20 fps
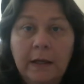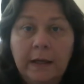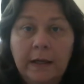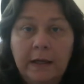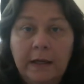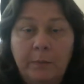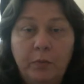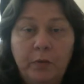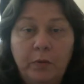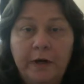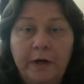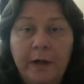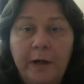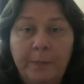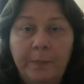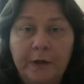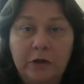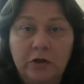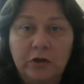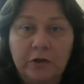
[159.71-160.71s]
and I printed
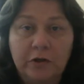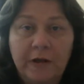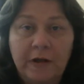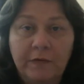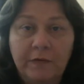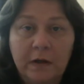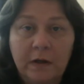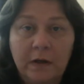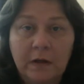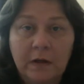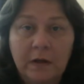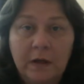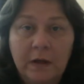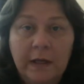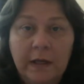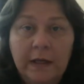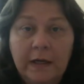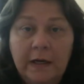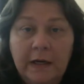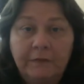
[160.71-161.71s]
out pictures of it,
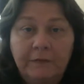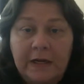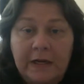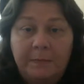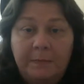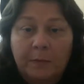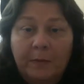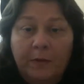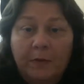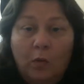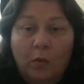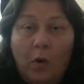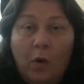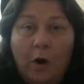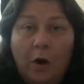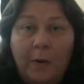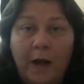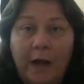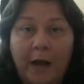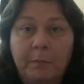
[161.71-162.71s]
and I've taped them on the
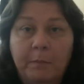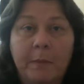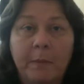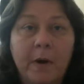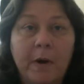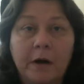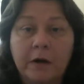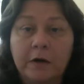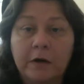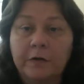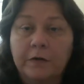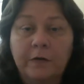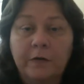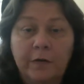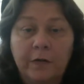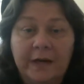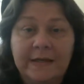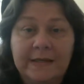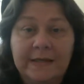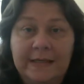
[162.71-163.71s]
wall behind my monitor so
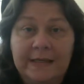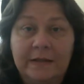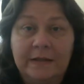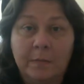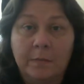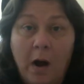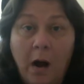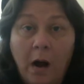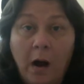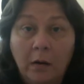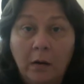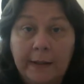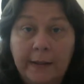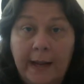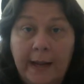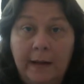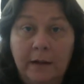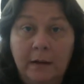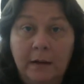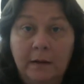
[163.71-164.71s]
that I see them all
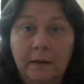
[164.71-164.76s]
day.